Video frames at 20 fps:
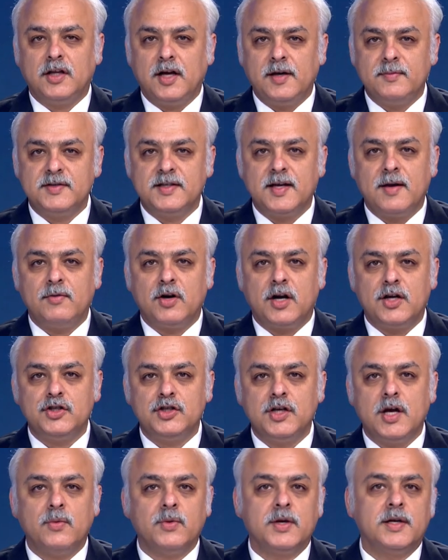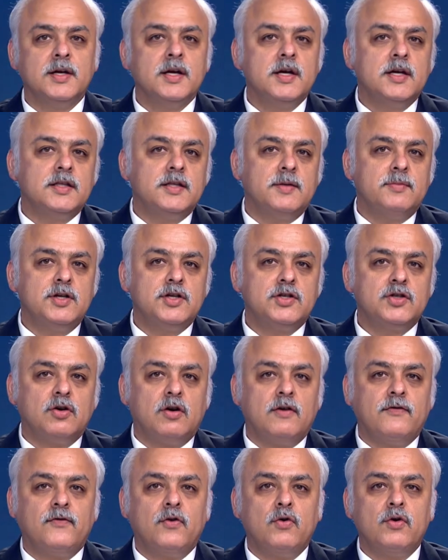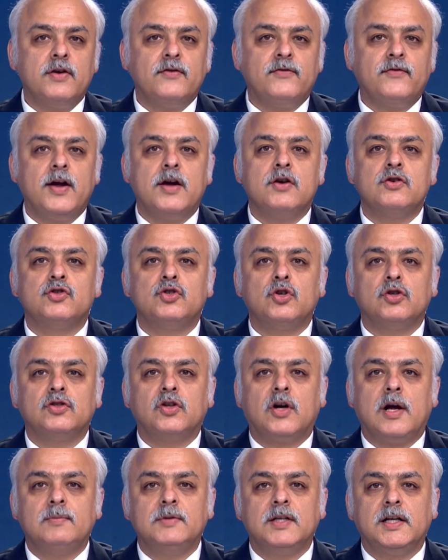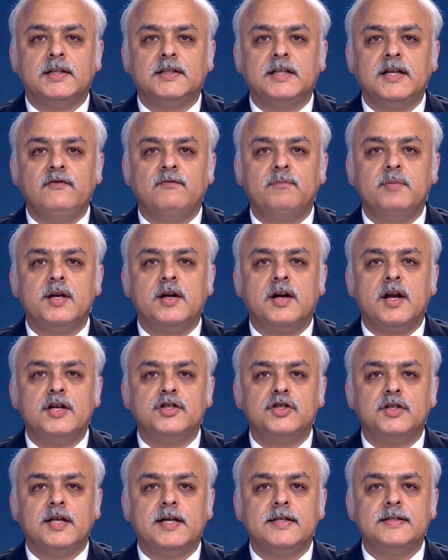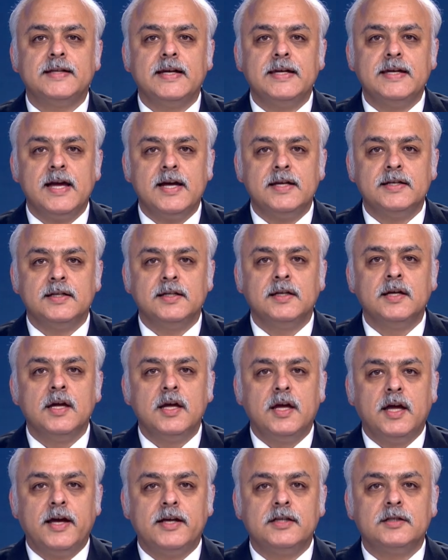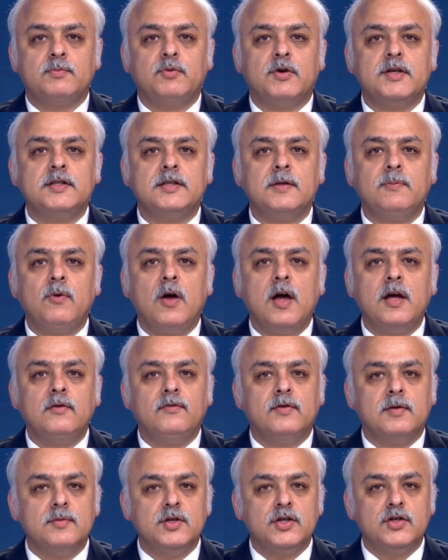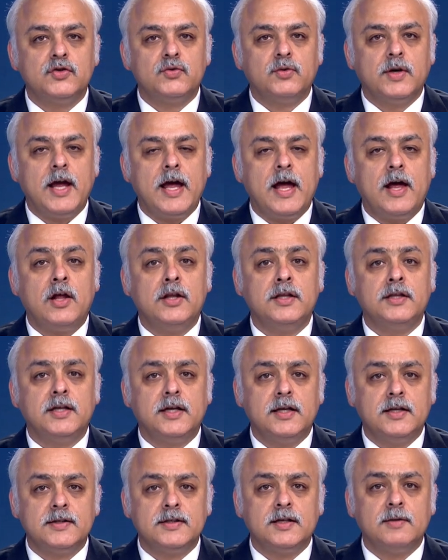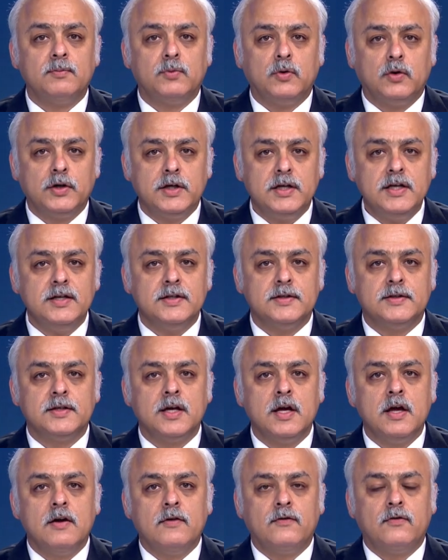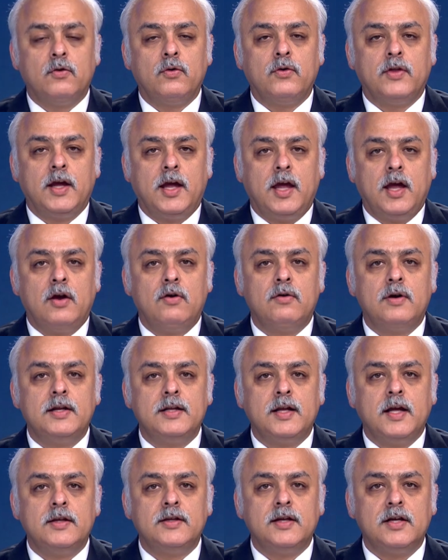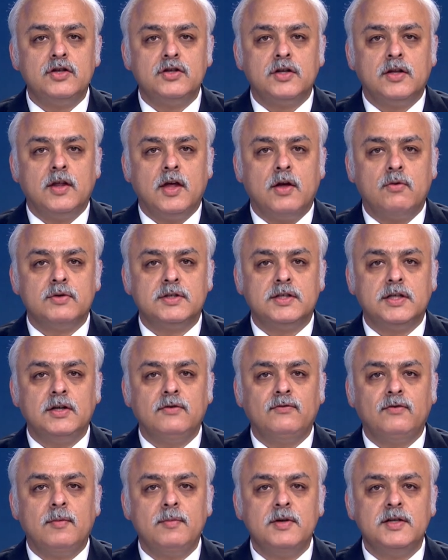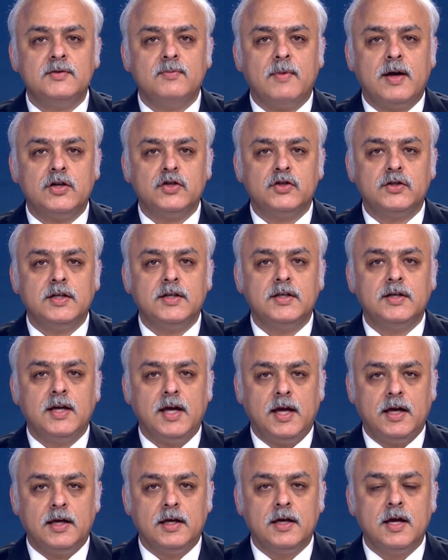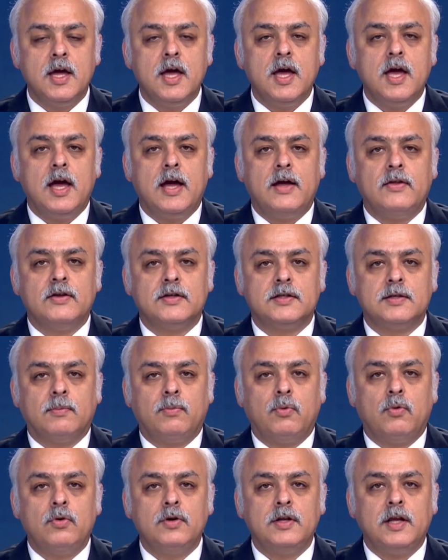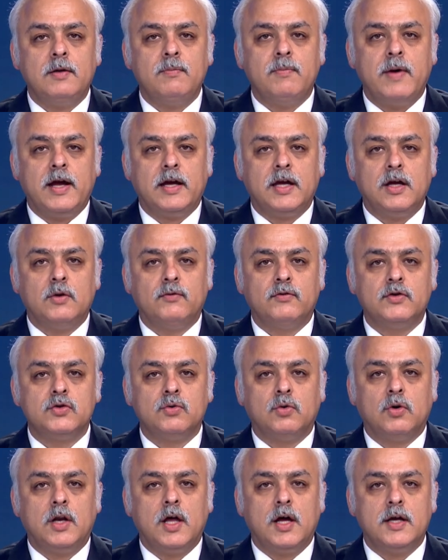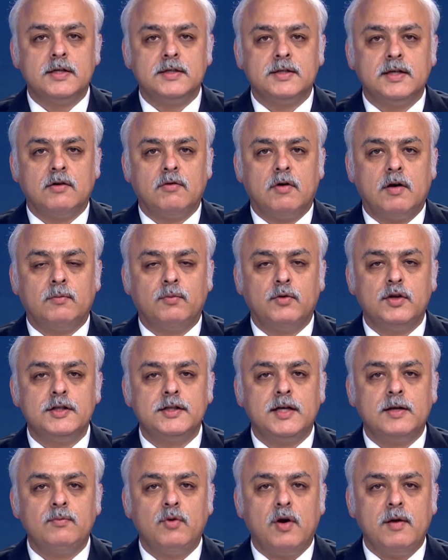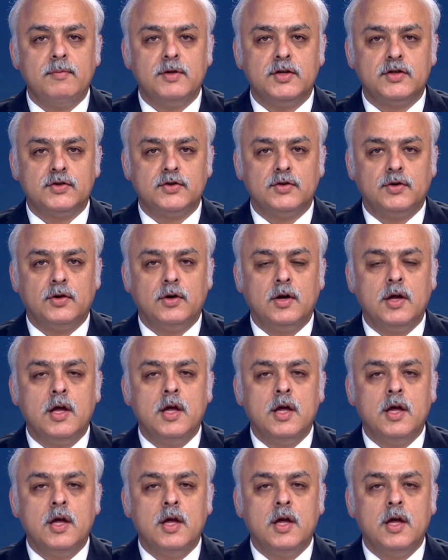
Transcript: I'm Samir Ajawi. The Minister of Foreign Affairs, Dr. Abdulatif Latif bin Rashid Al Zayani, expressed the pride of the ministry and its employees for the care and attention they receive from His Majesty the King and the support and backing of His Royal Highness the Crown Prince and Prime Minister.